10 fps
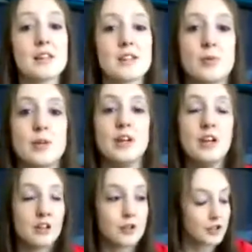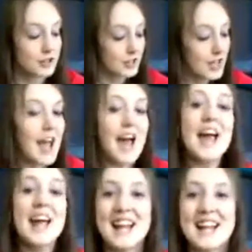that's going to be. Christian.
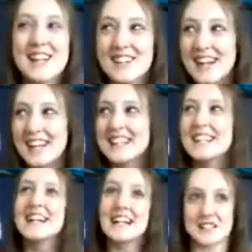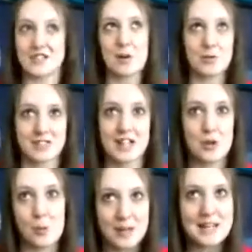Anyway, as if that wasn't
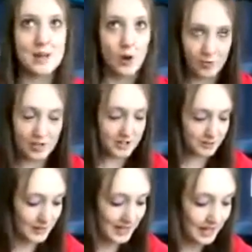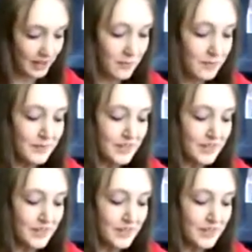like completely obvious from the get-go.